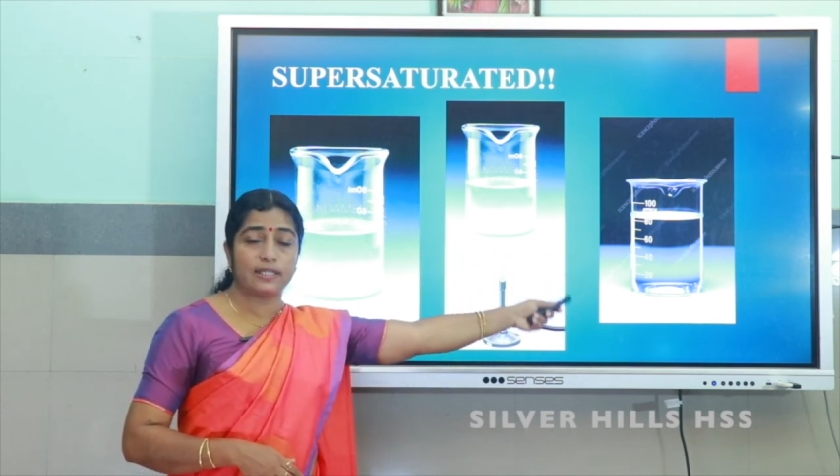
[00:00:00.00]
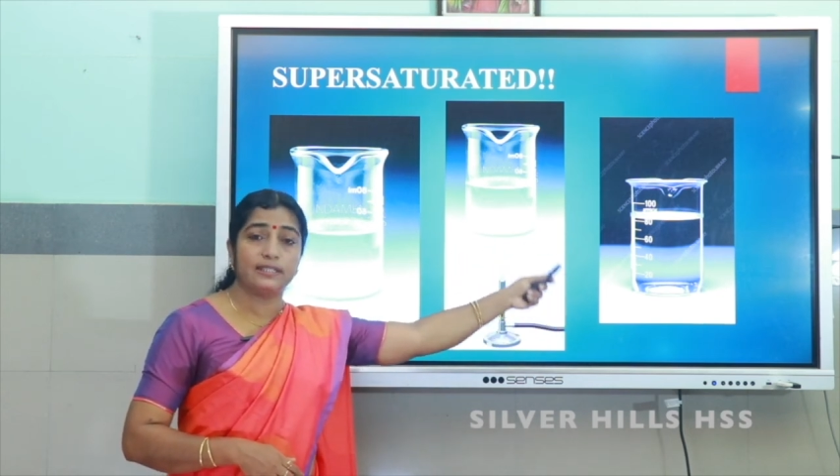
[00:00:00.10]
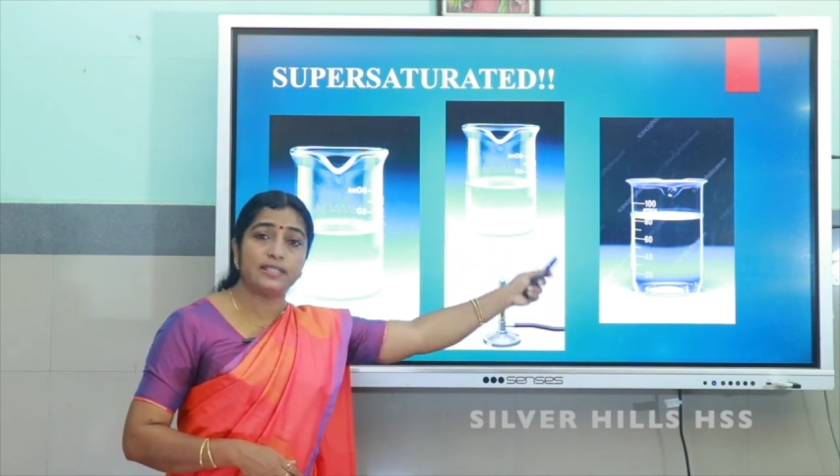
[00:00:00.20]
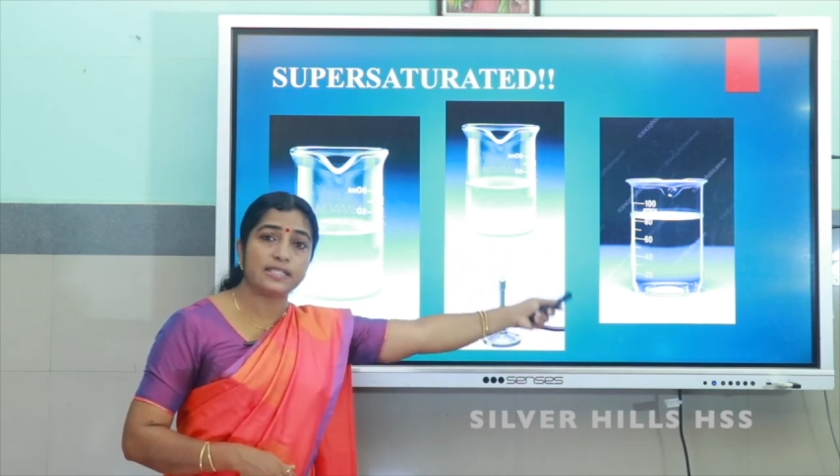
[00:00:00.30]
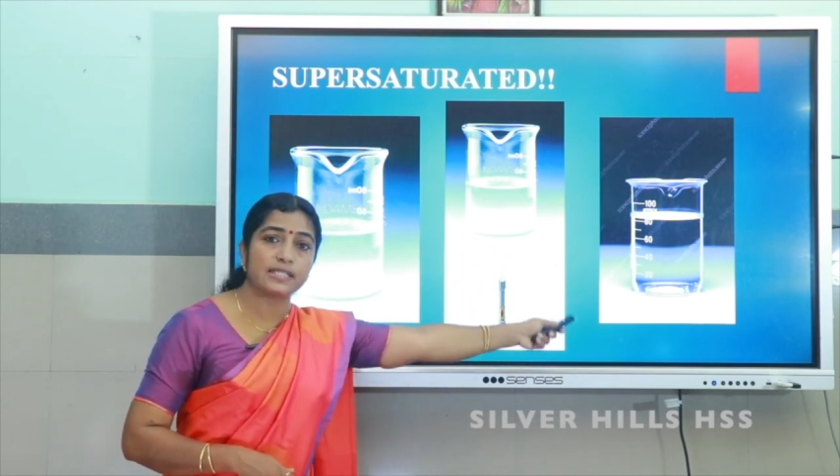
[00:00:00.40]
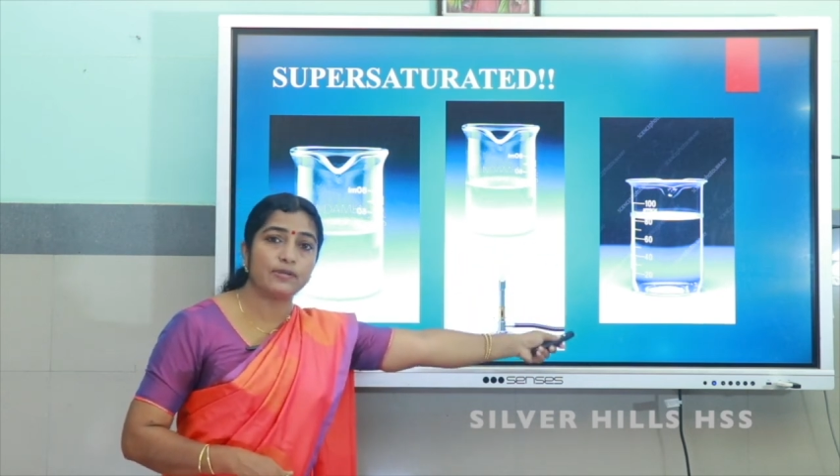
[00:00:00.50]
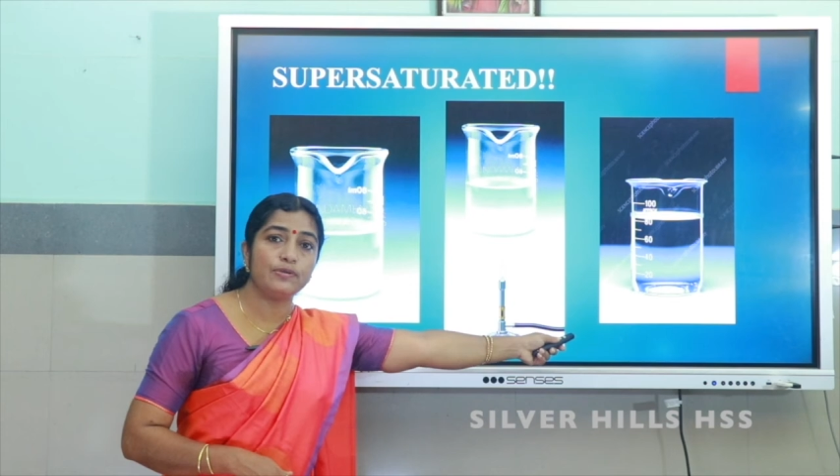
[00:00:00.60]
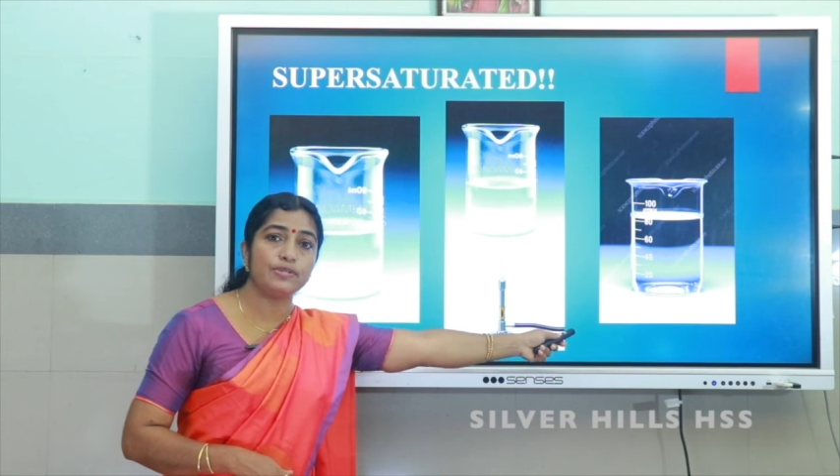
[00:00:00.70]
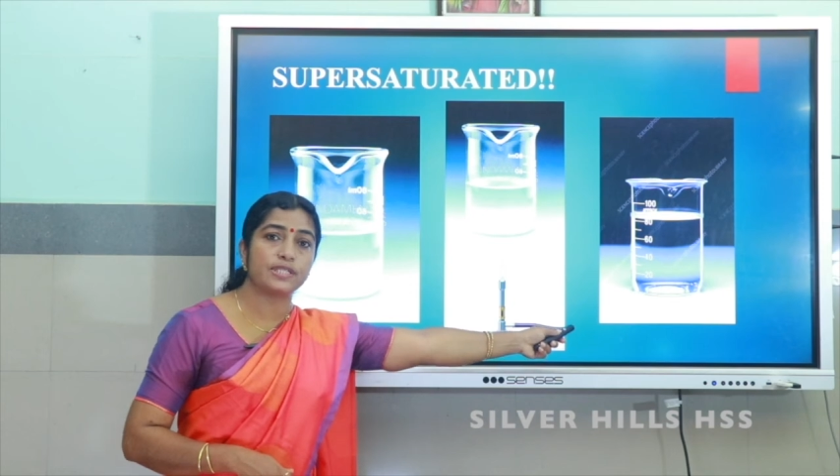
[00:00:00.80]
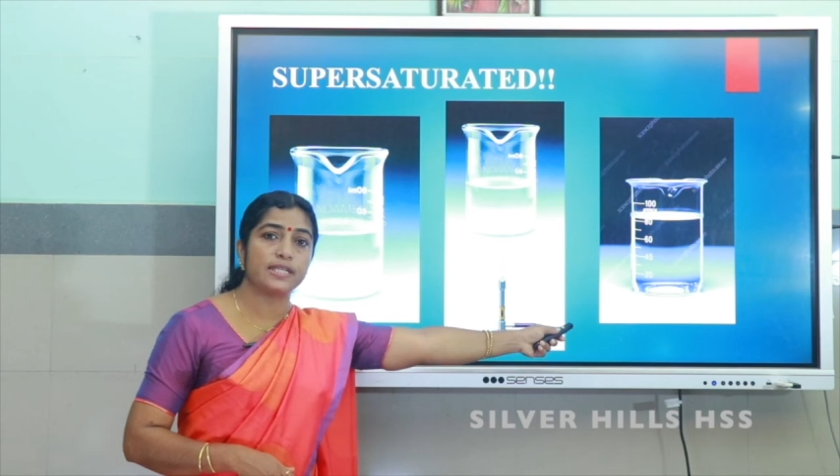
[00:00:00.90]
This
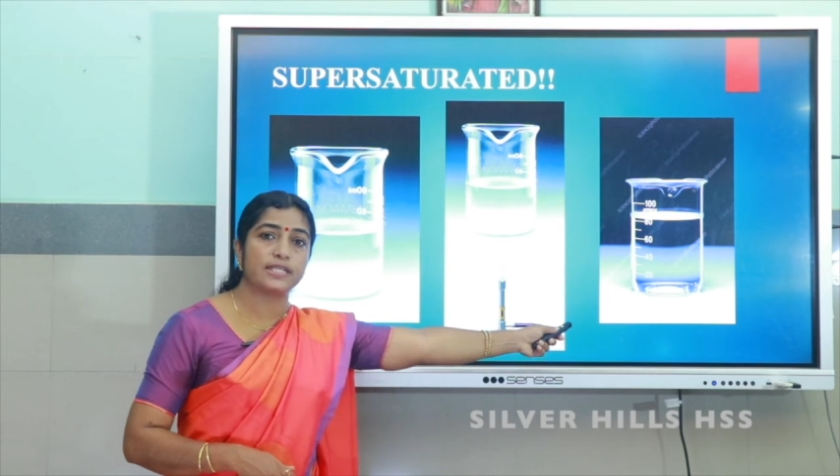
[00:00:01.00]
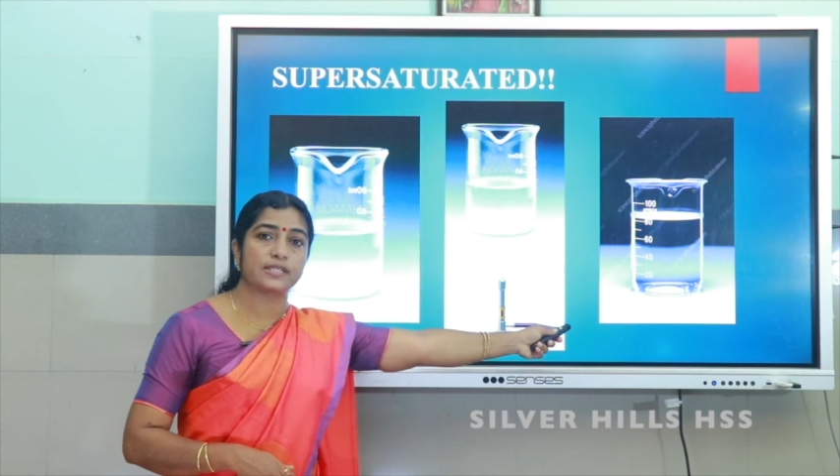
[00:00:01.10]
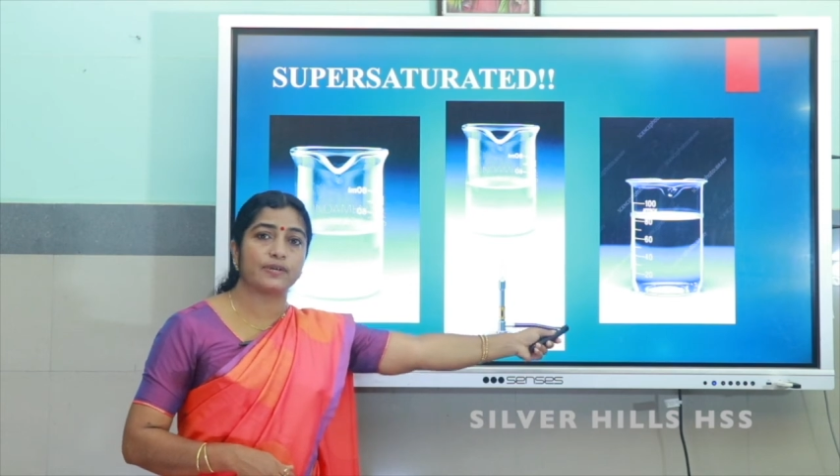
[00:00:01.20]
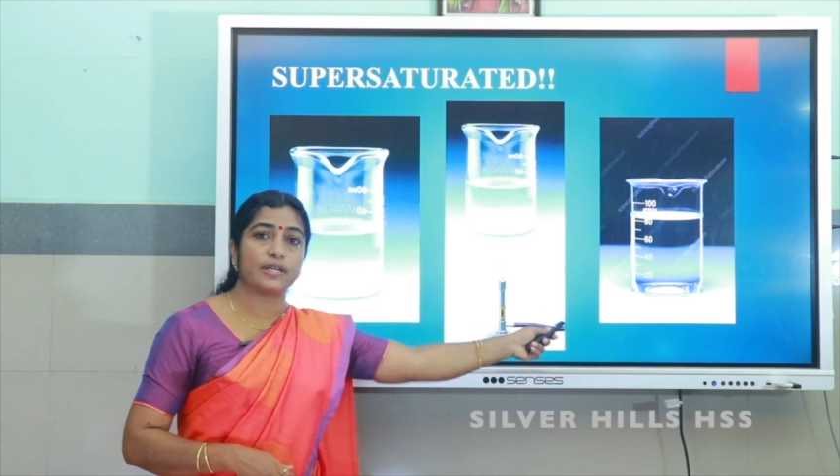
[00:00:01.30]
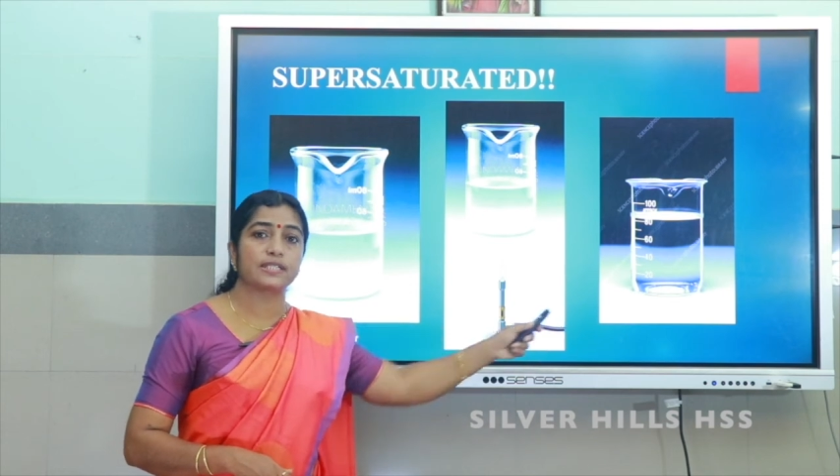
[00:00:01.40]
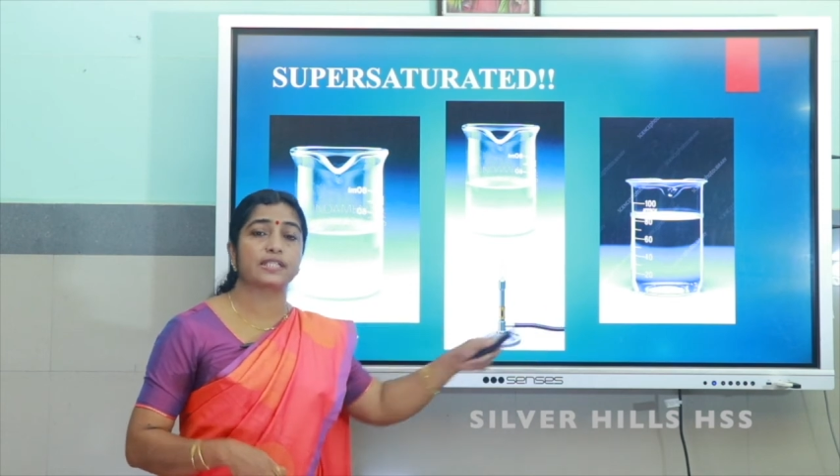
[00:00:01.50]
solution is known as